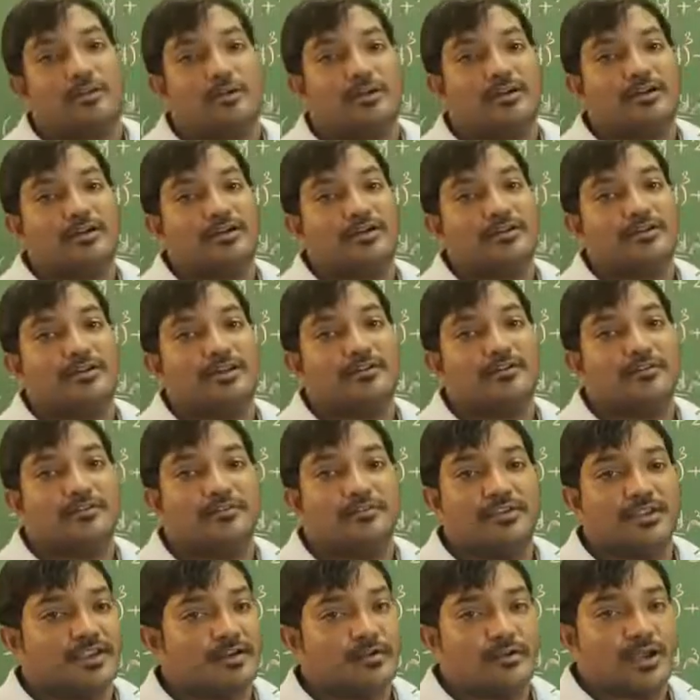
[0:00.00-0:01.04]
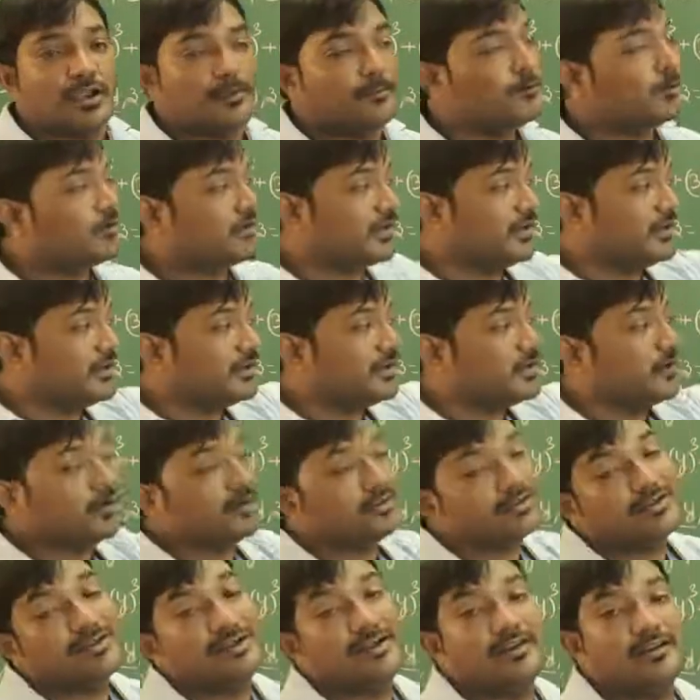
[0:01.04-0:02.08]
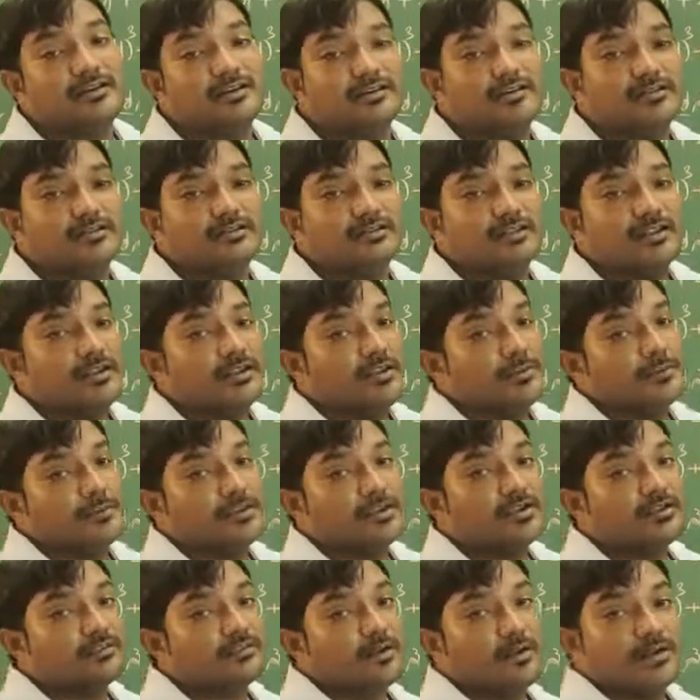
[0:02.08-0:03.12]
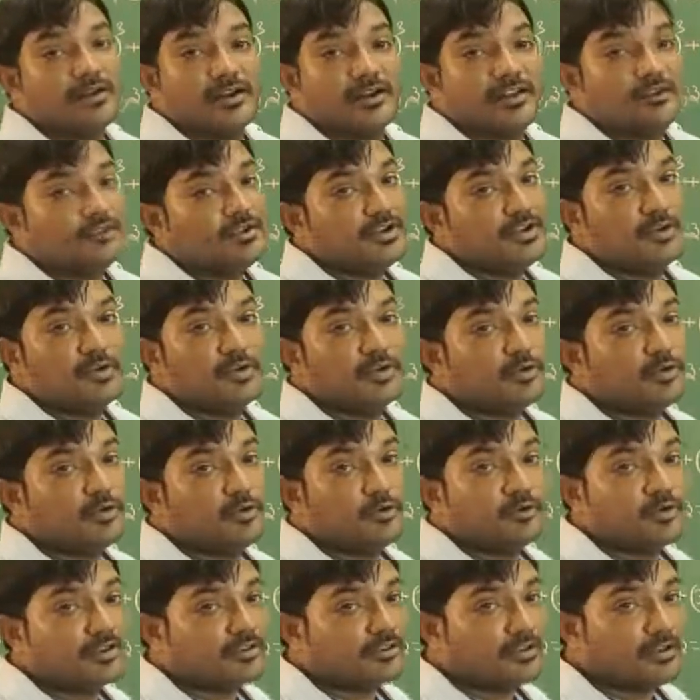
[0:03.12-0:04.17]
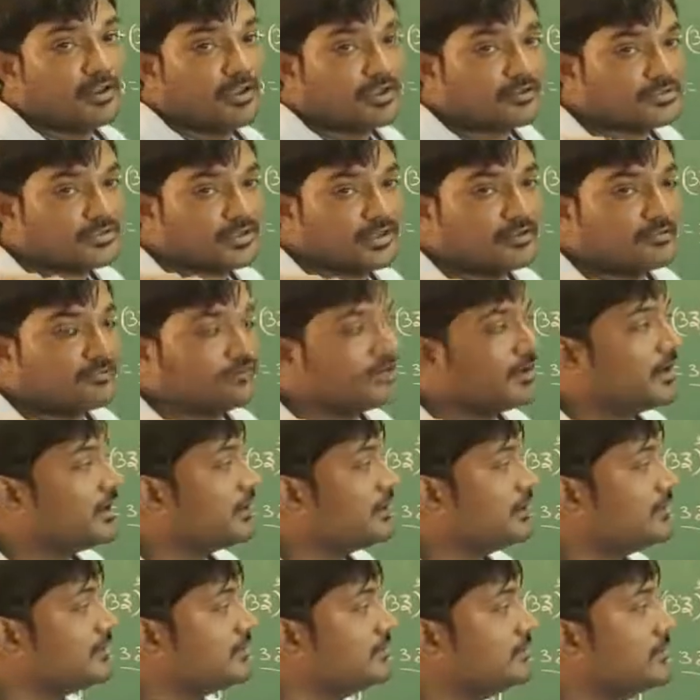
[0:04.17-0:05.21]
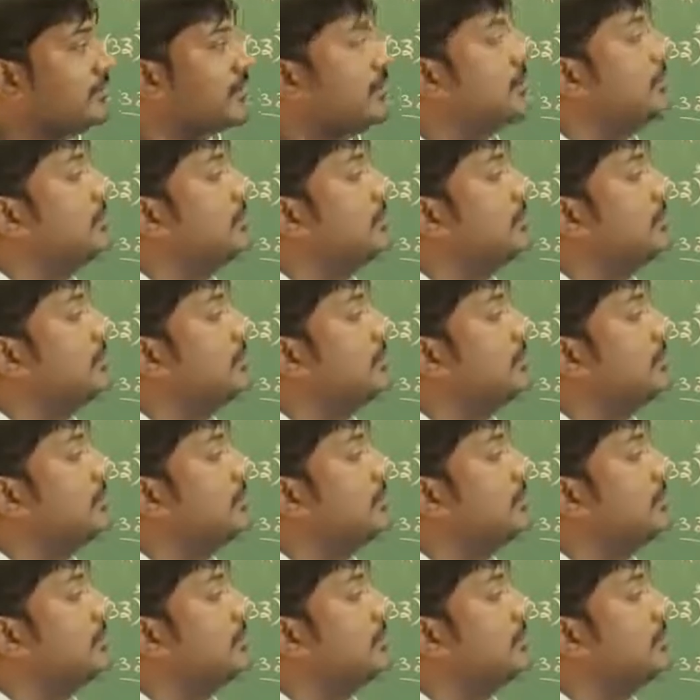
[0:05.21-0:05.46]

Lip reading: whatever we have, I'm not writing all the identities because already we wrote in the last class, we have written.